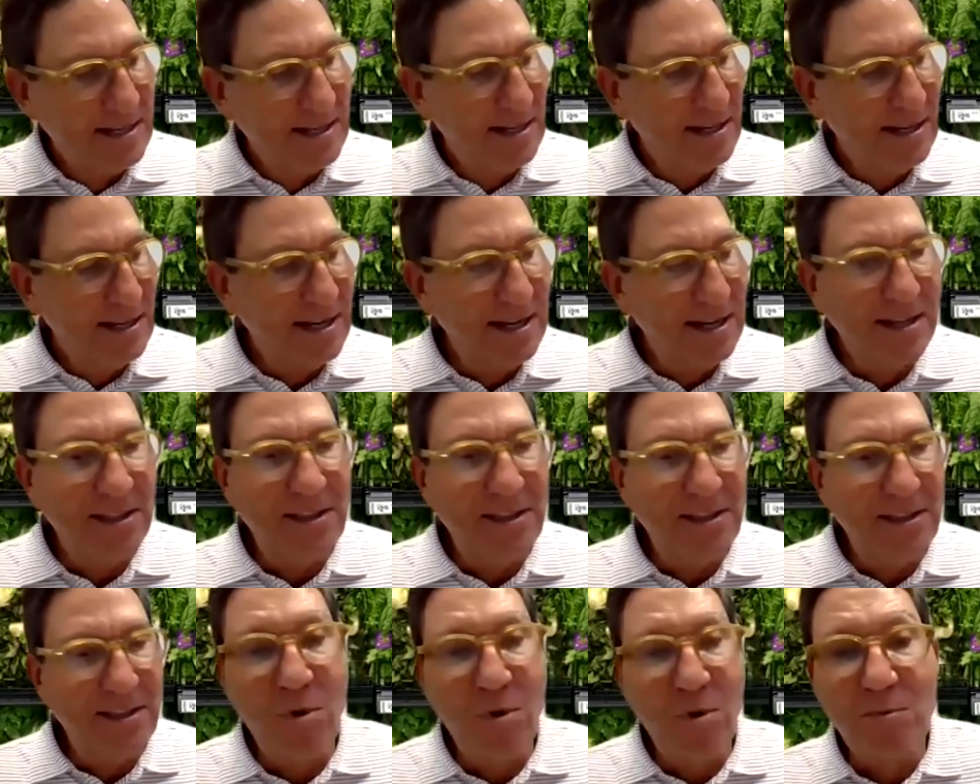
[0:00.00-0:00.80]
Uh,
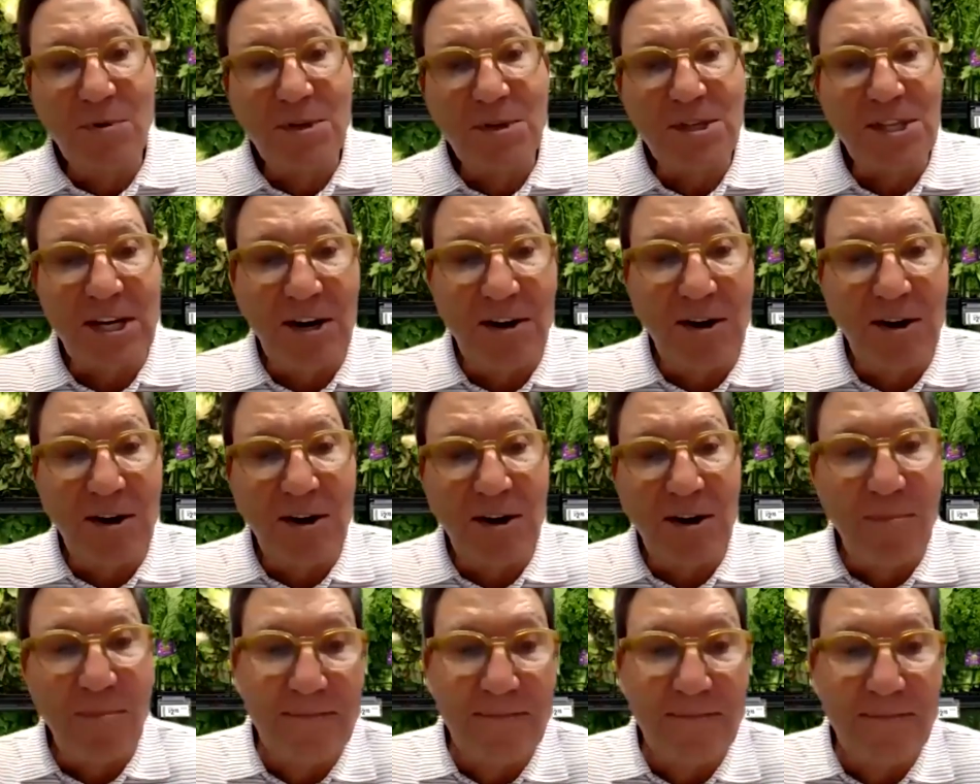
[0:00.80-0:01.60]
the war was
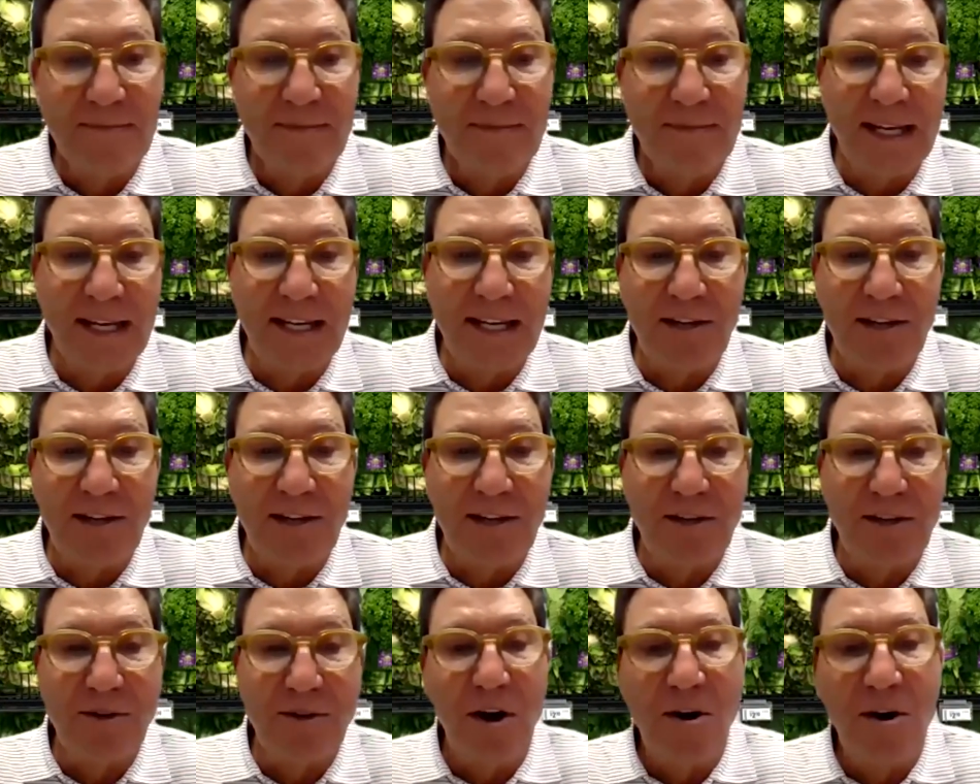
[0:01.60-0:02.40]
terrible and
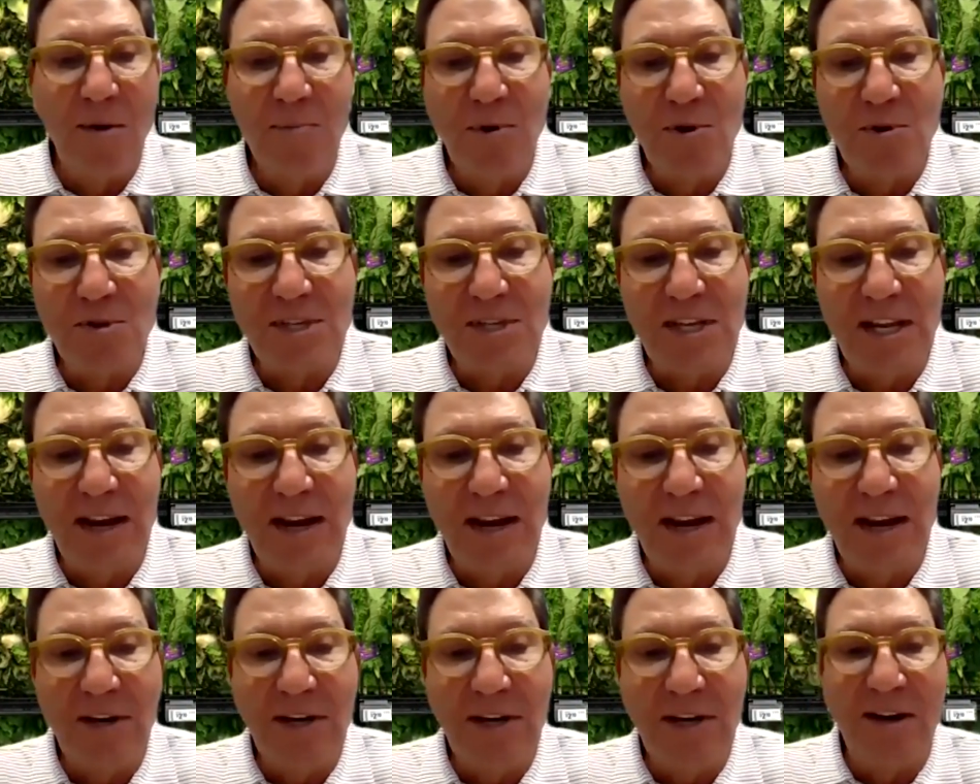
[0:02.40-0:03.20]
killed almost
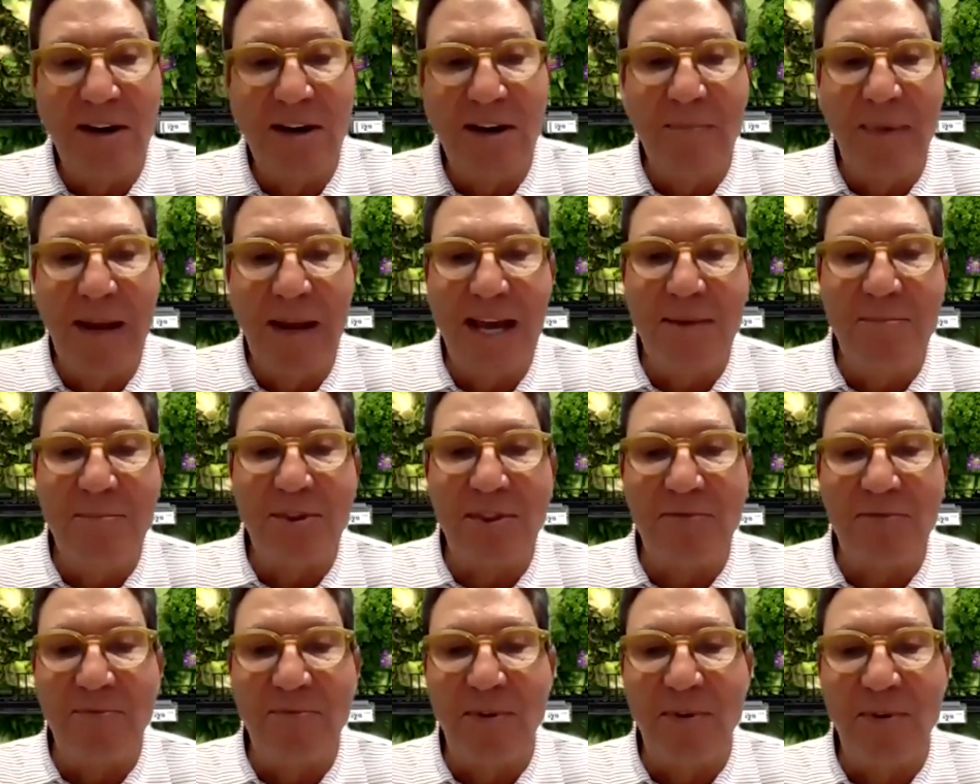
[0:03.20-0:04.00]
every young man,
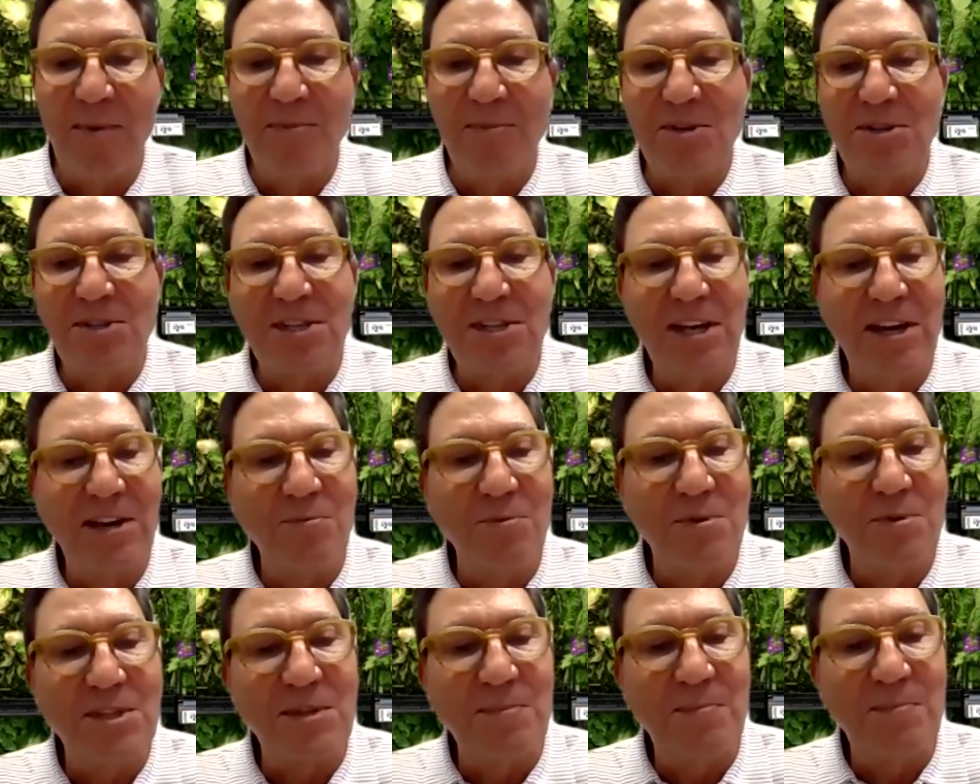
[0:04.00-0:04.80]
but the farmer's
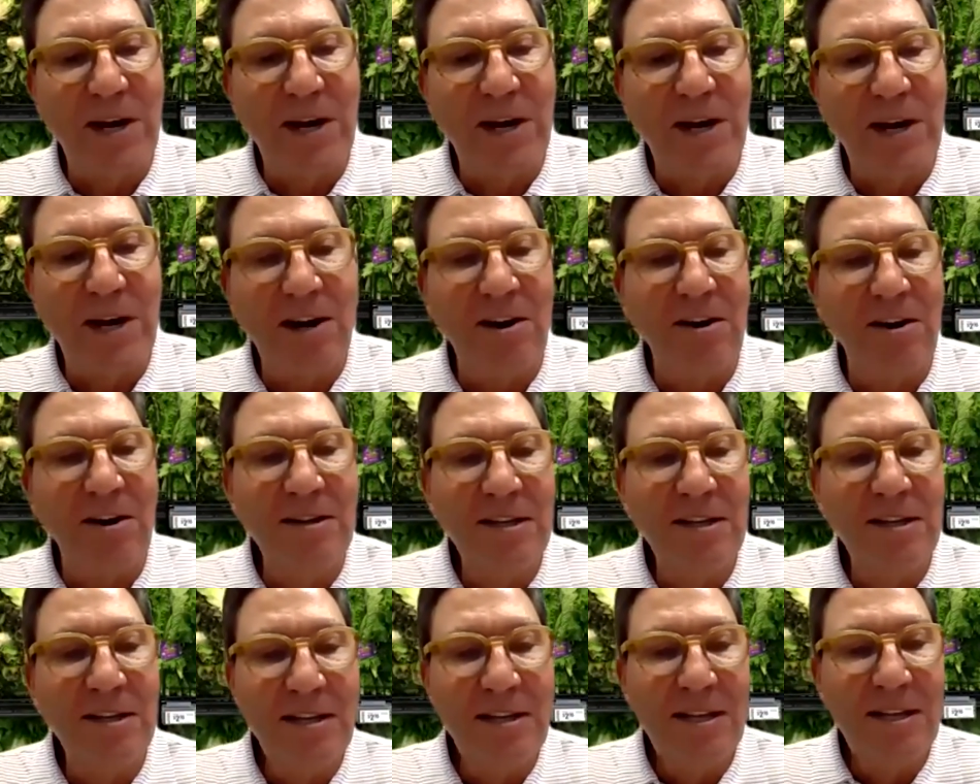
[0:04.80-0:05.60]
son was spared
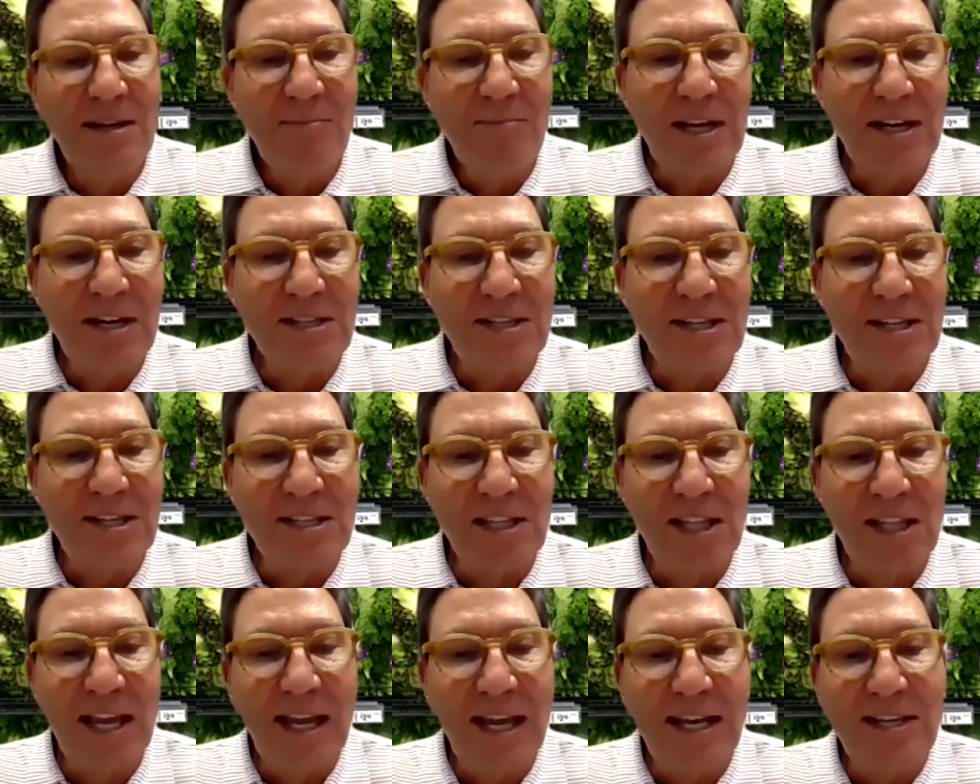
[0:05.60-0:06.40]
because
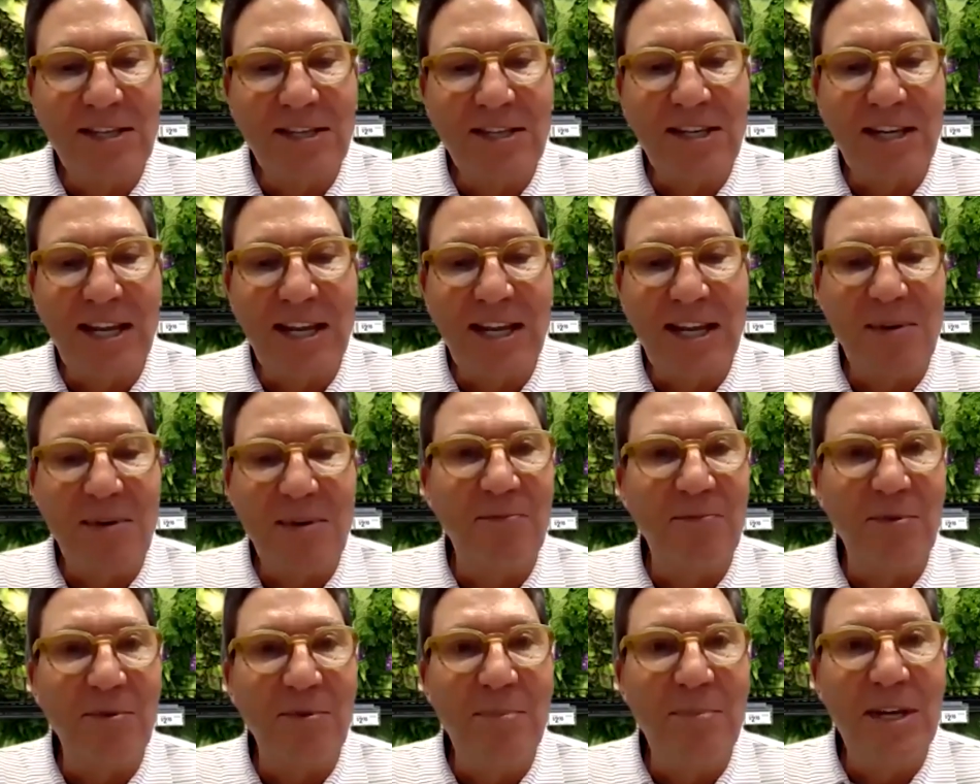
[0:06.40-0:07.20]
his legs kept
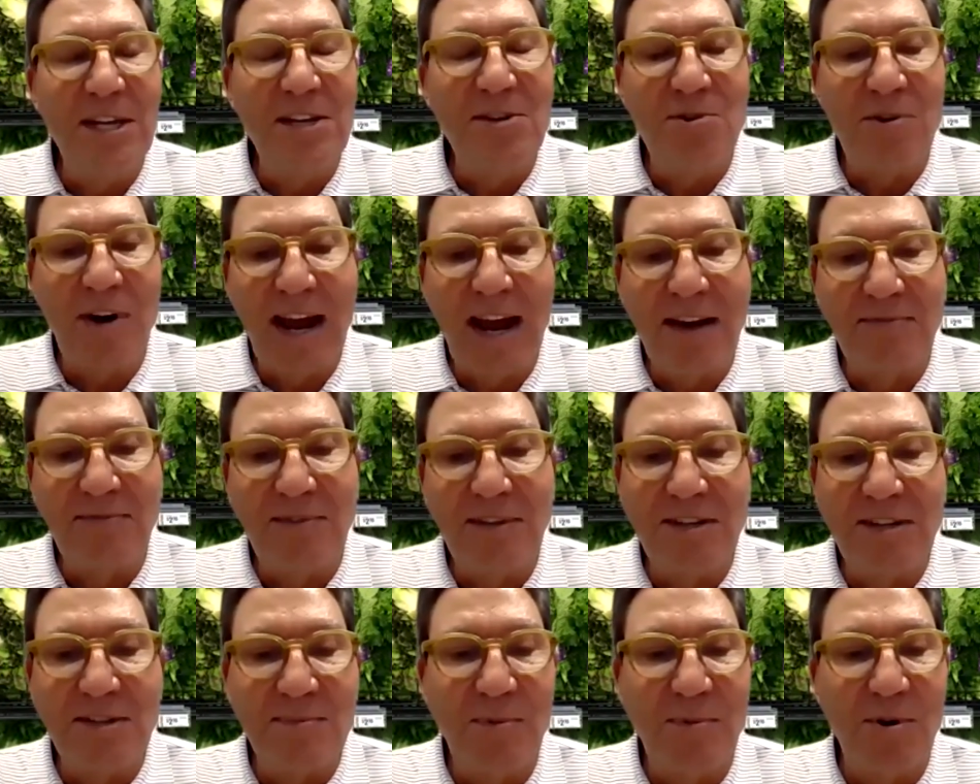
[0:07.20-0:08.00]
him from being
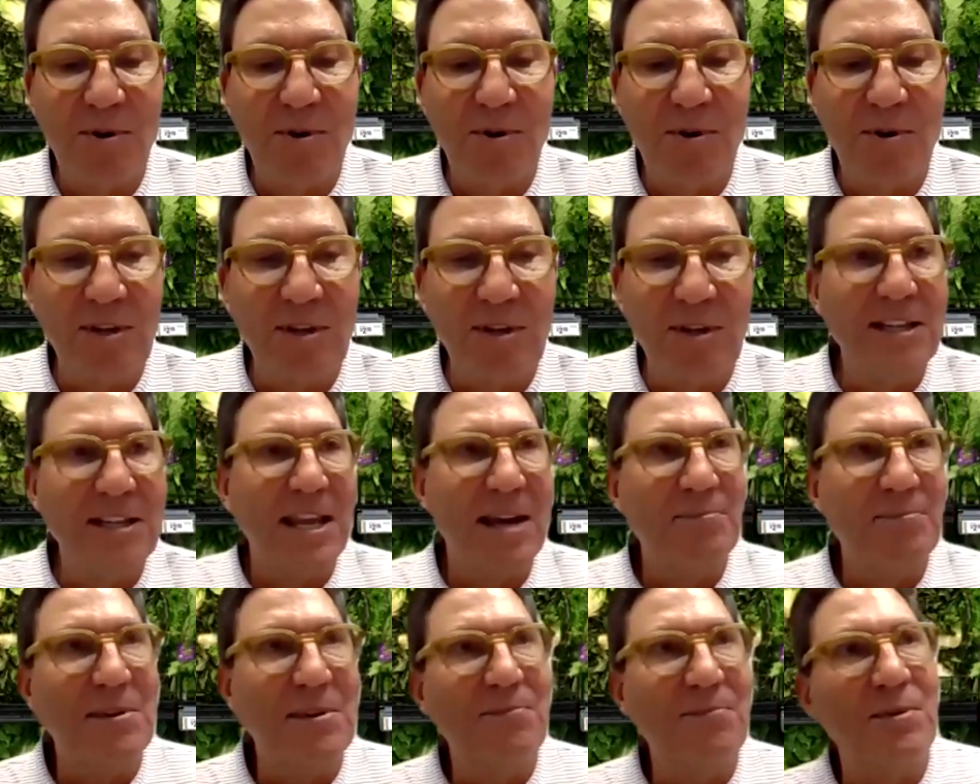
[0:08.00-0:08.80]
drafted. His broken legs
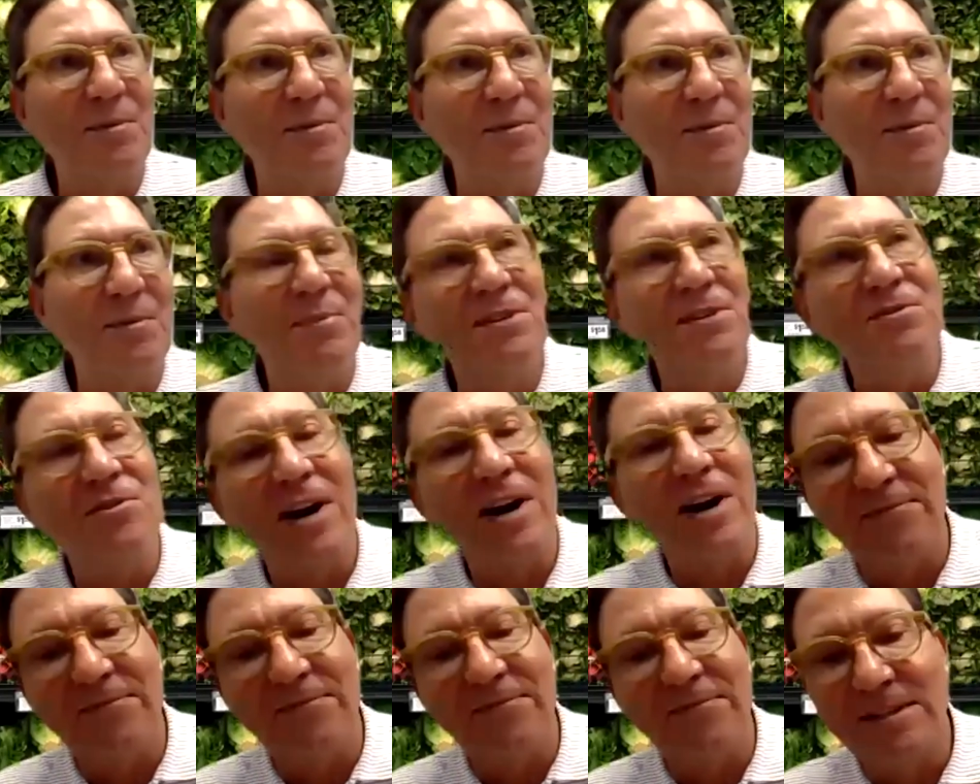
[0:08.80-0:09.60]
kept him from being
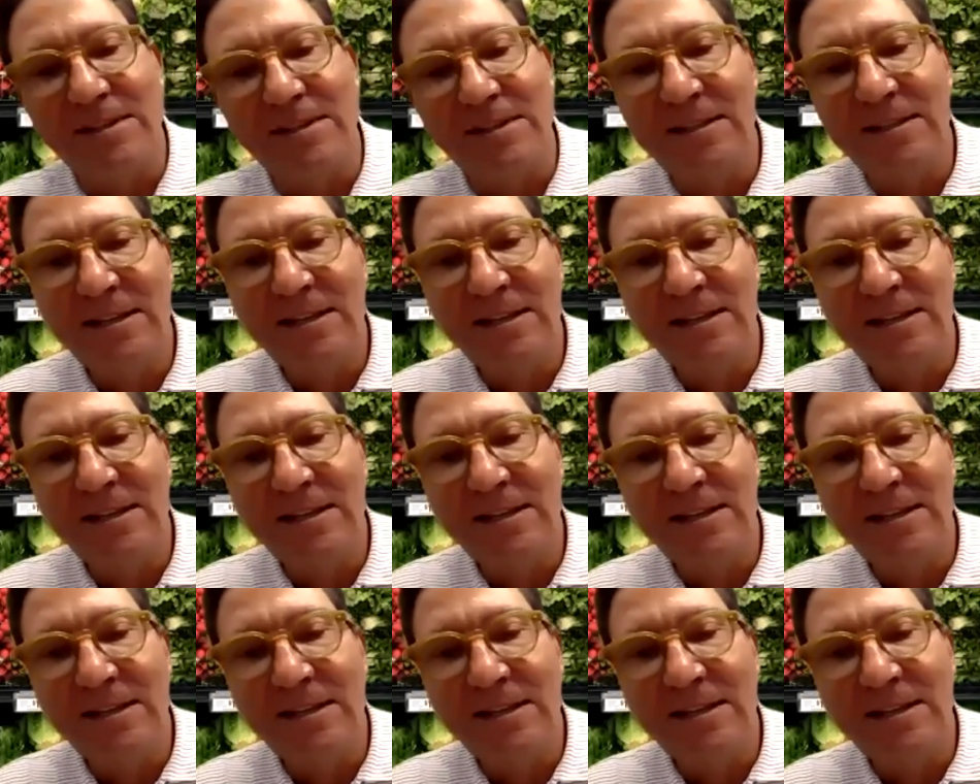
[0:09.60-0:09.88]
drafted.